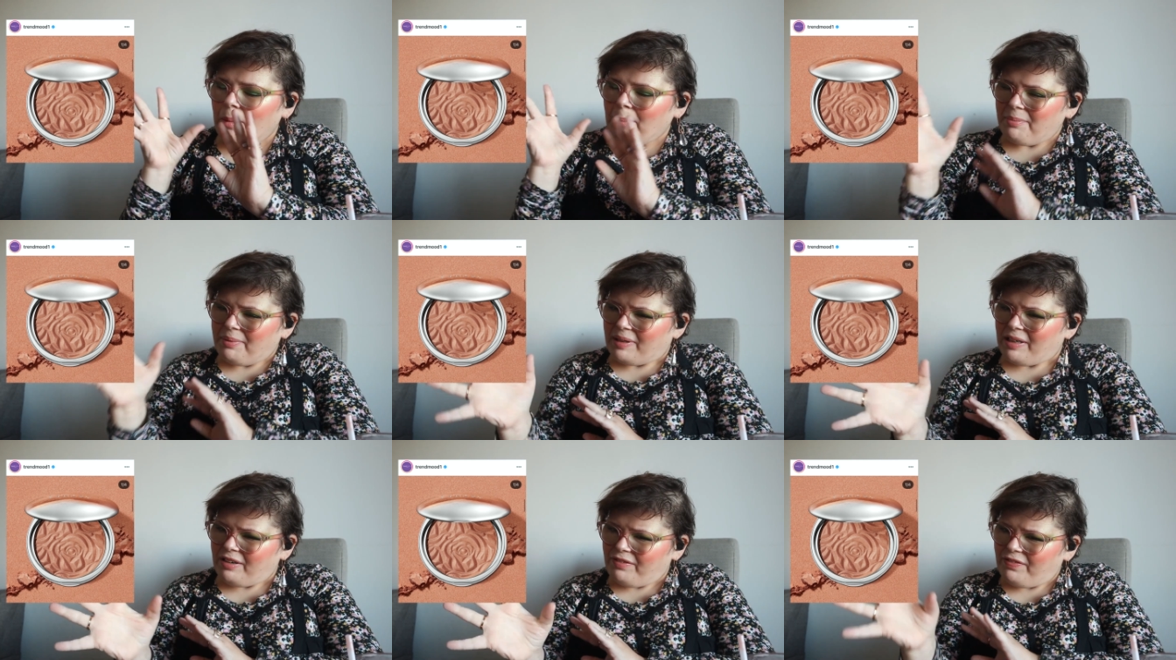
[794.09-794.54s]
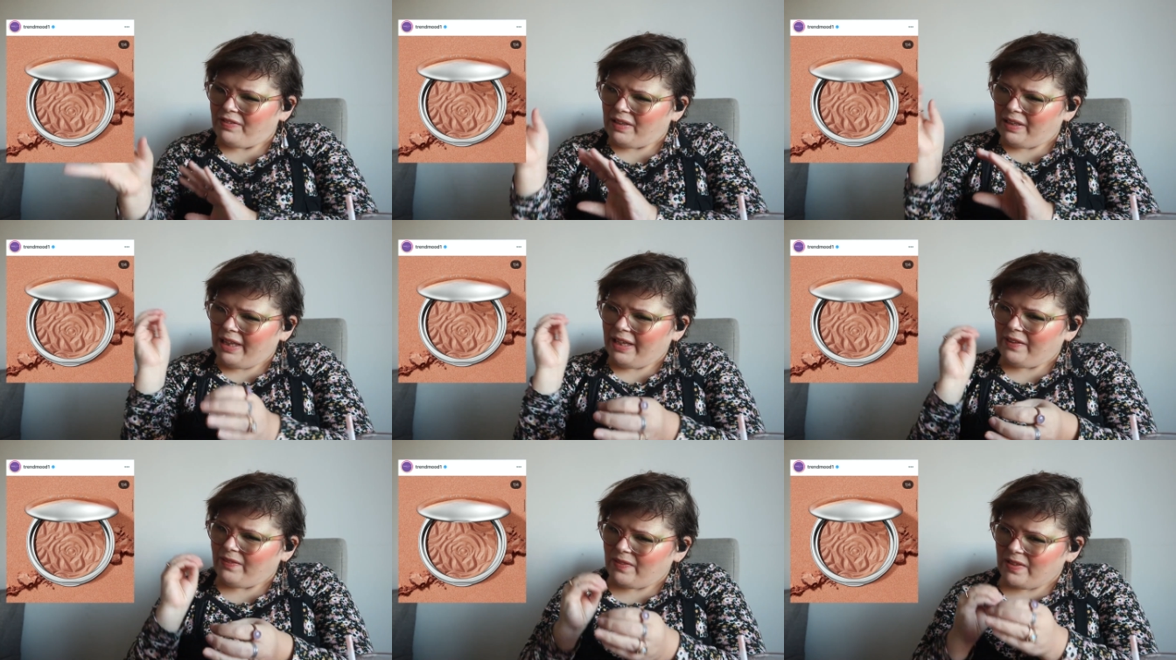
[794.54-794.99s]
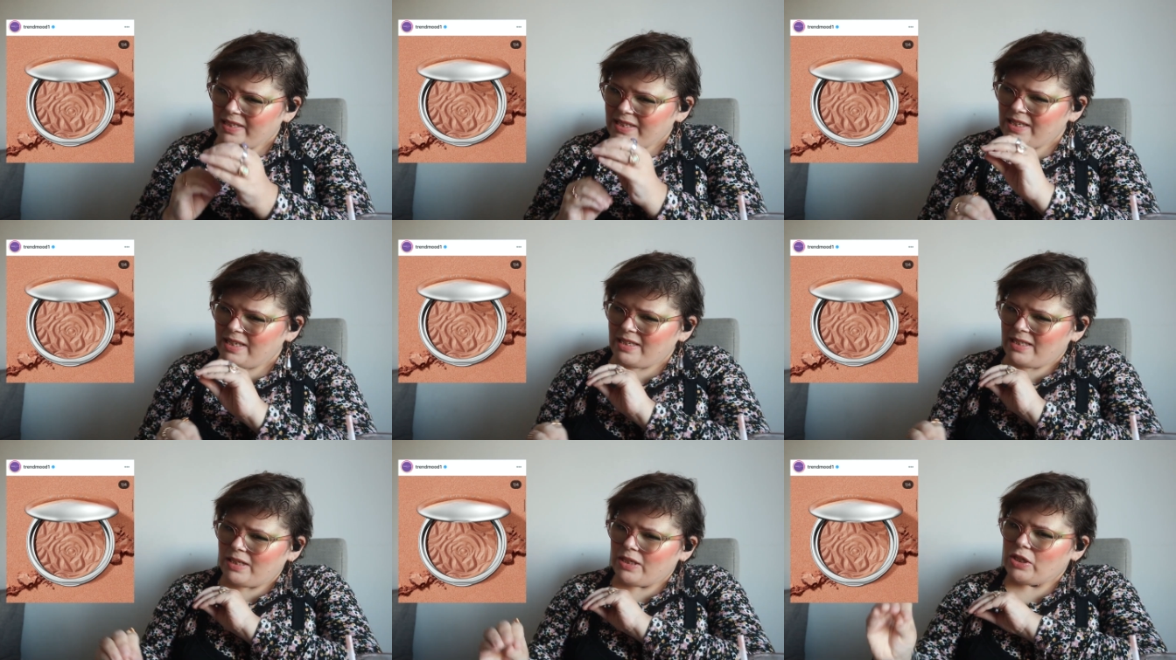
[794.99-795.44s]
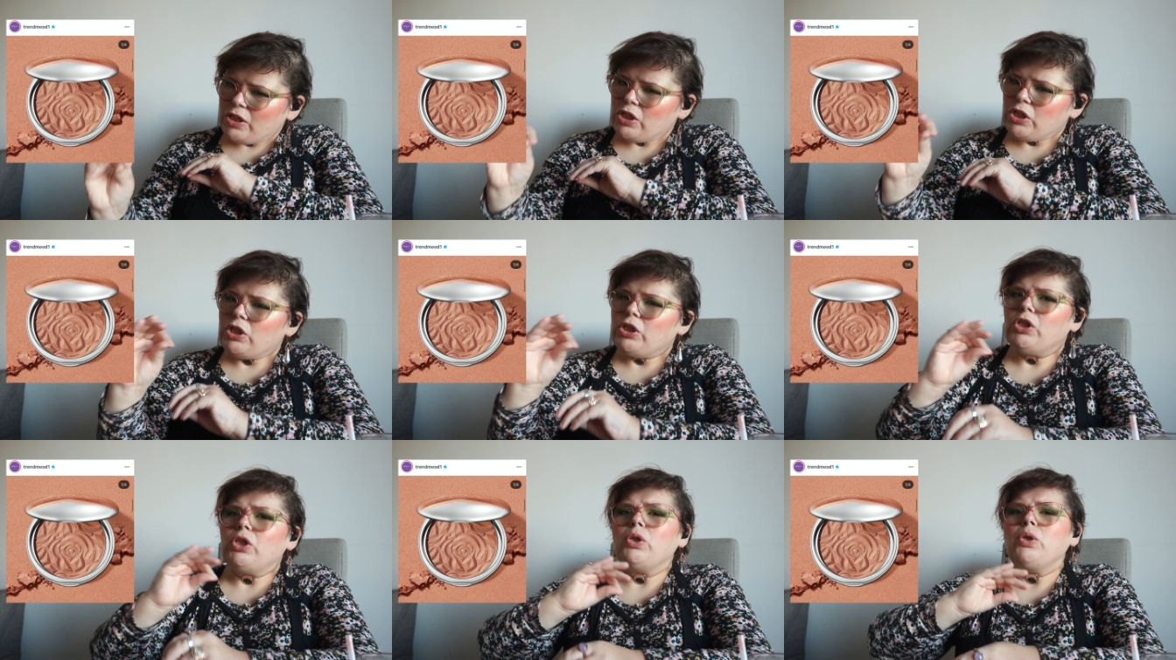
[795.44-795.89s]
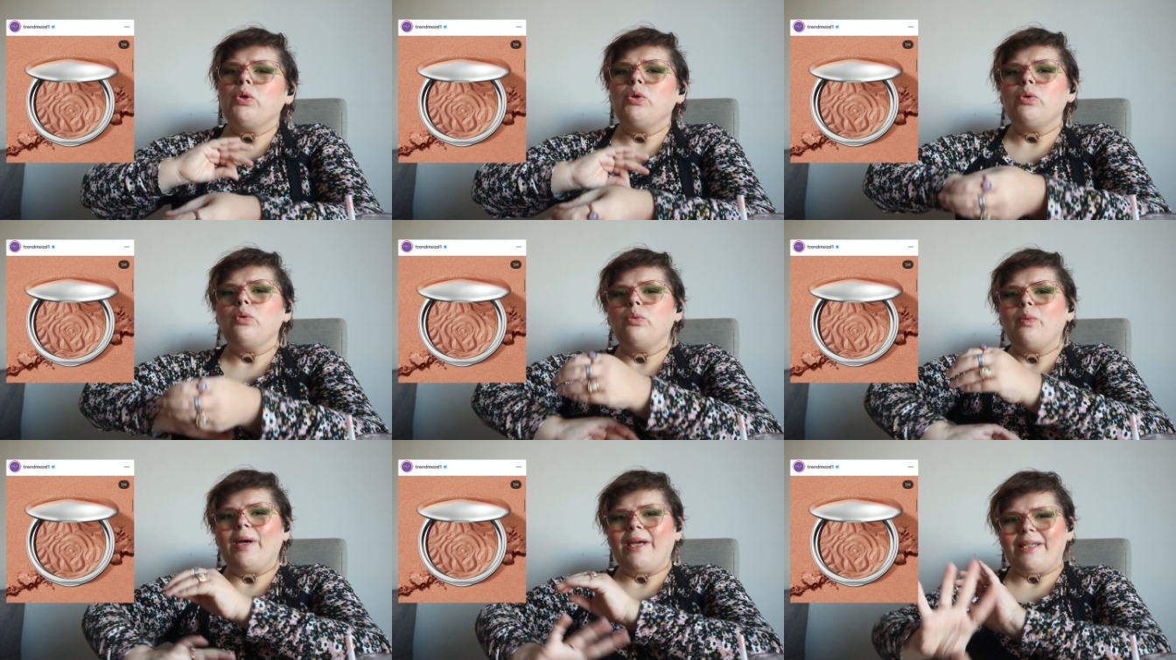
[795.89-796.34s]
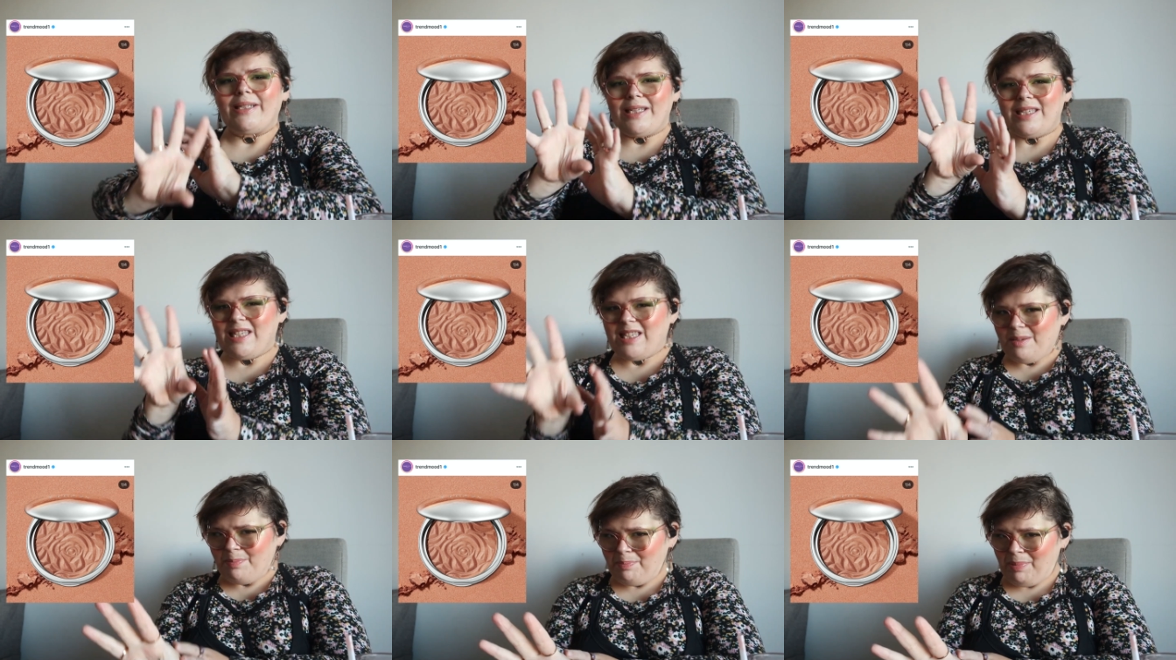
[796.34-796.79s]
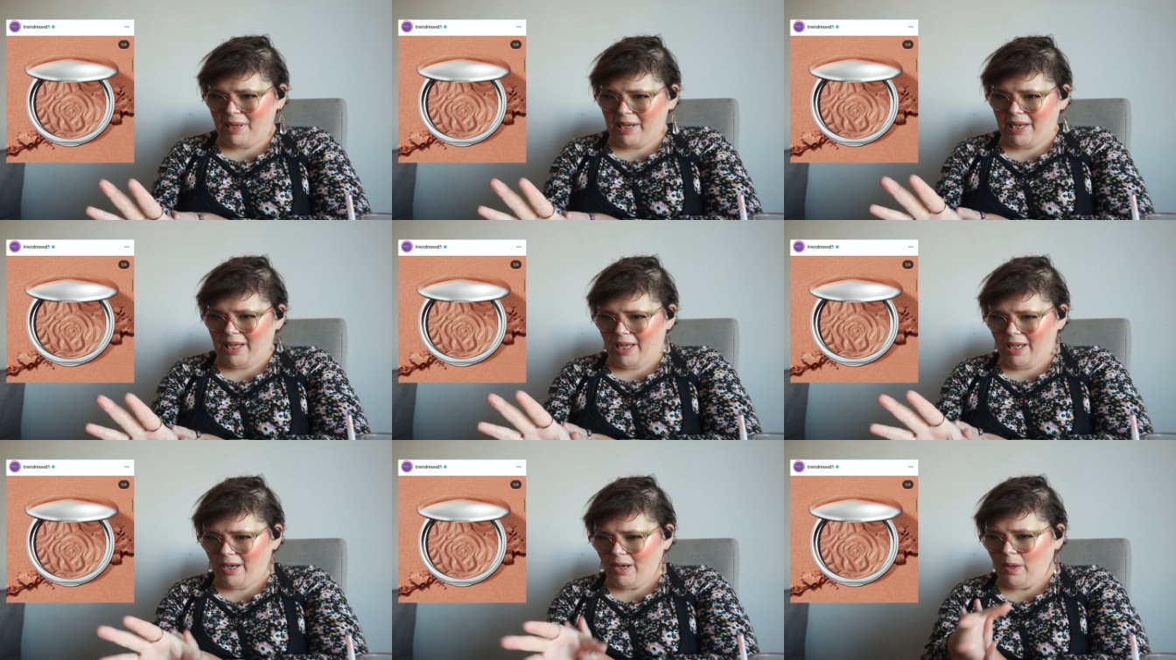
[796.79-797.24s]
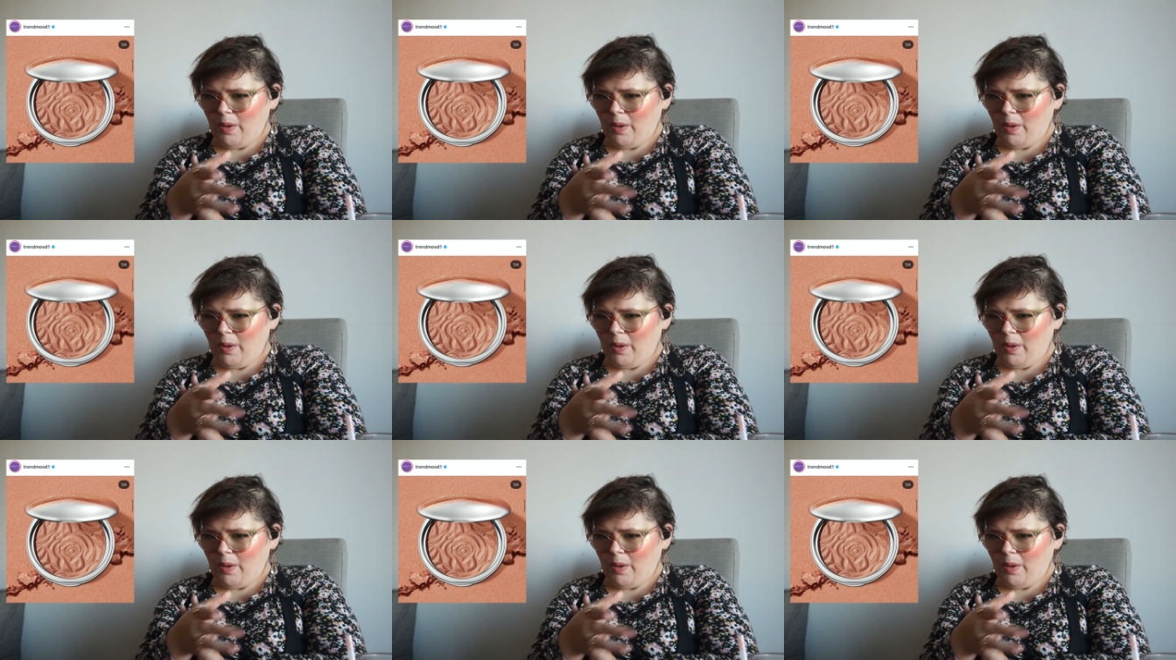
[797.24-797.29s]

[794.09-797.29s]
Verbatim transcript: but I feel like this is a new way to spin it,